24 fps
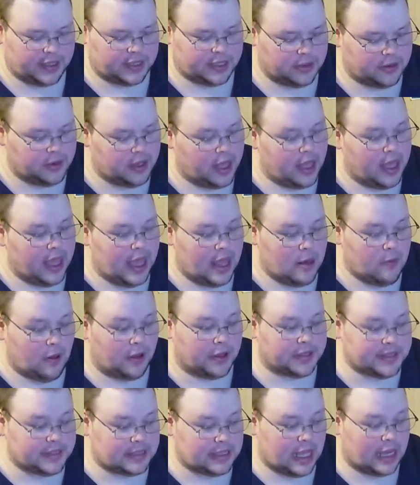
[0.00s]
O. And while
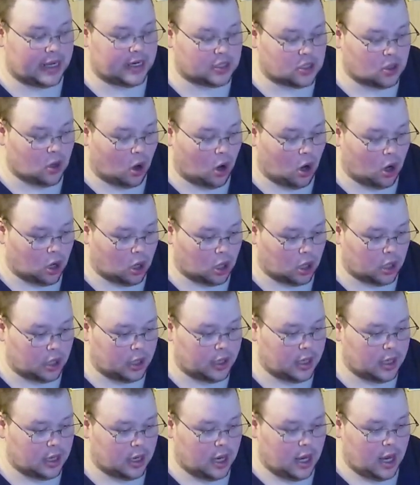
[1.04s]
it's not as
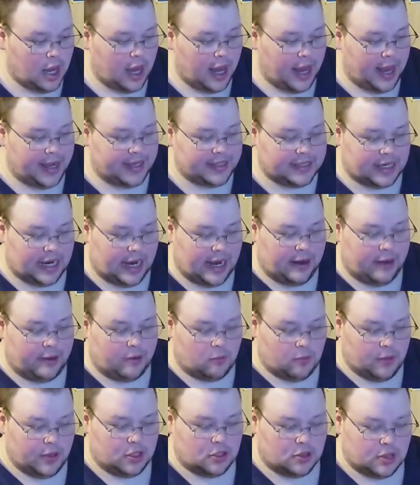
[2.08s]
hard as I
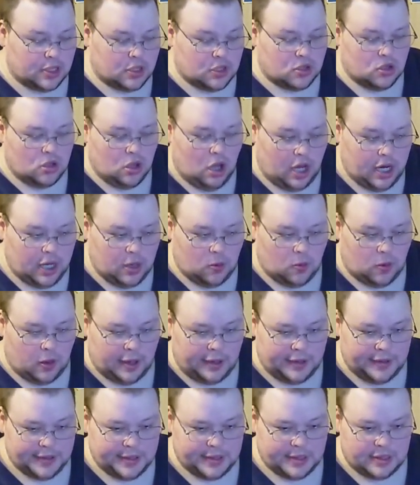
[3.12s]
originally thought it
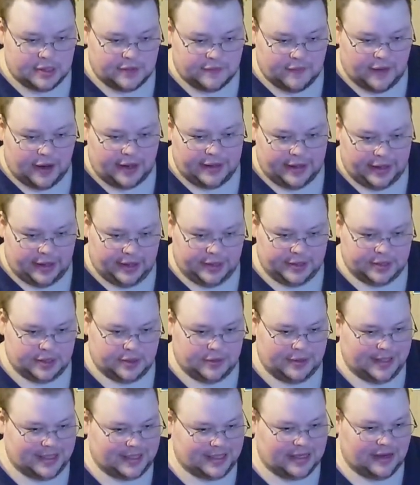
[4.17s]
was to find that I S O,
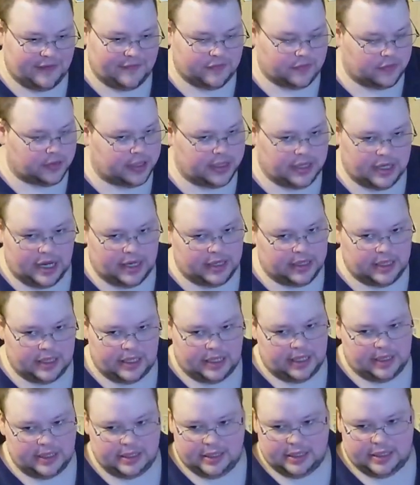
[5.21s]
it's definitely not the
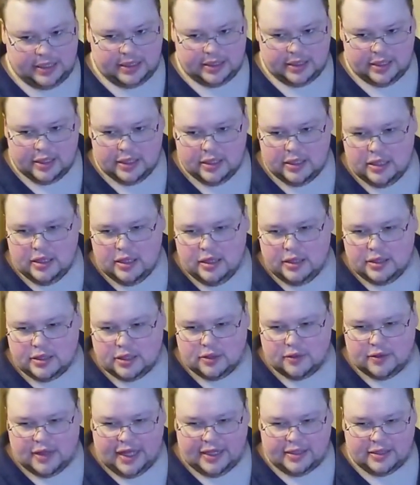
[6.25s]
easiest.
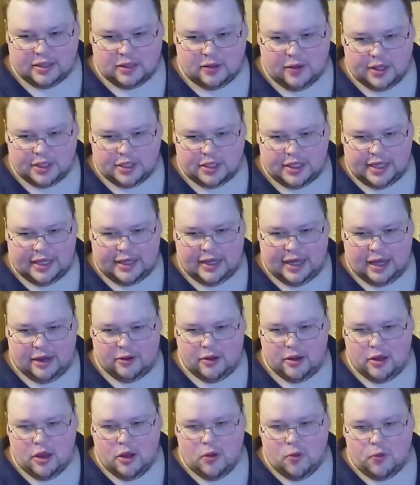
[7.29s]
So that's the question to that. Now,
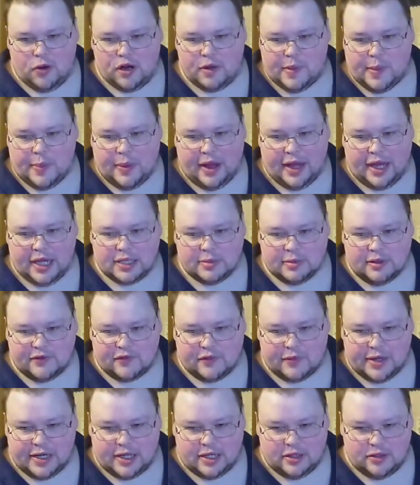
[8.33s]
would it be possible for
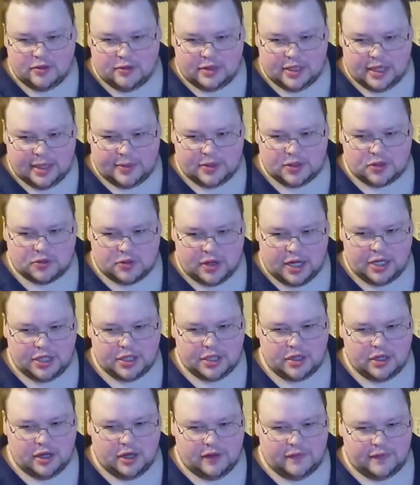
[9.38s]
me to do a
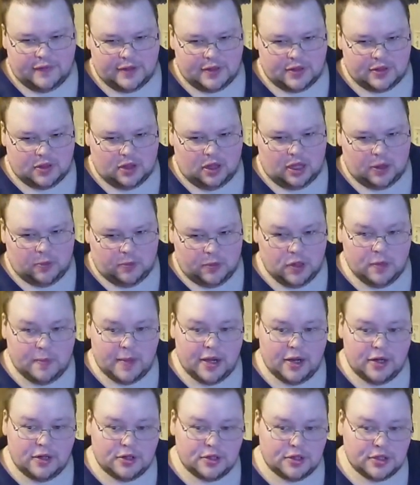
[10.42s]
demonstration of installing window
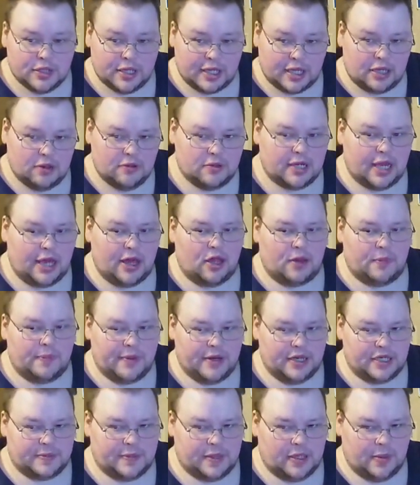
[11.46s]
managers like Qtile or
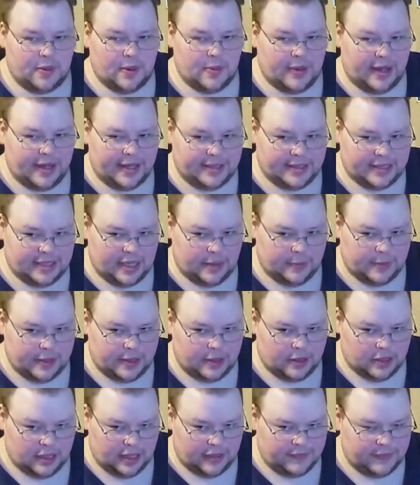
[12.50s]
B S P W M on Debian
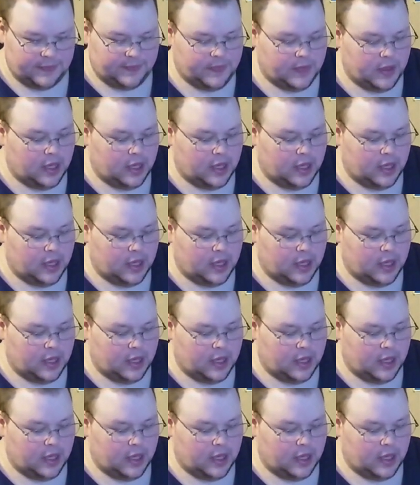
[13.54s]
eleven?